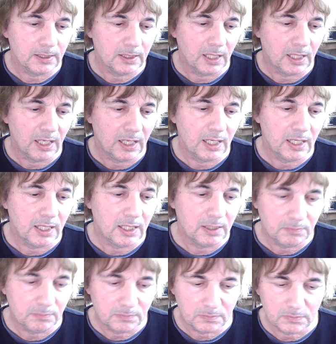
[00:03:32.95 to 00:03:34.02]
The
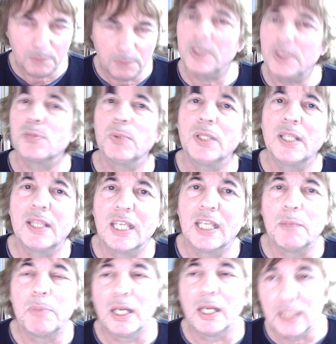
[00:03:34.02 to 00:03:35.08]
best way to think
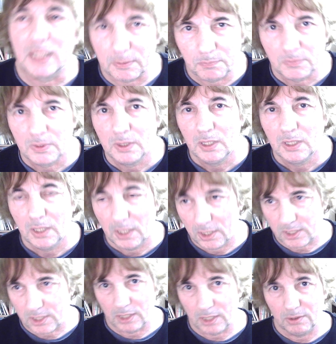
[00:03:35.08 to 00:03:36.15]
about it is
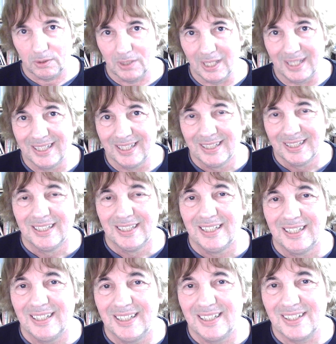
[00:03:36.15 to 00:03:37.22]
to
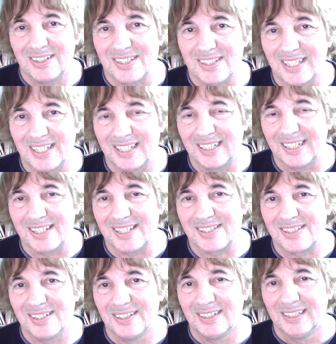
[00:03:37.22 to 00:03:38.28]
say this.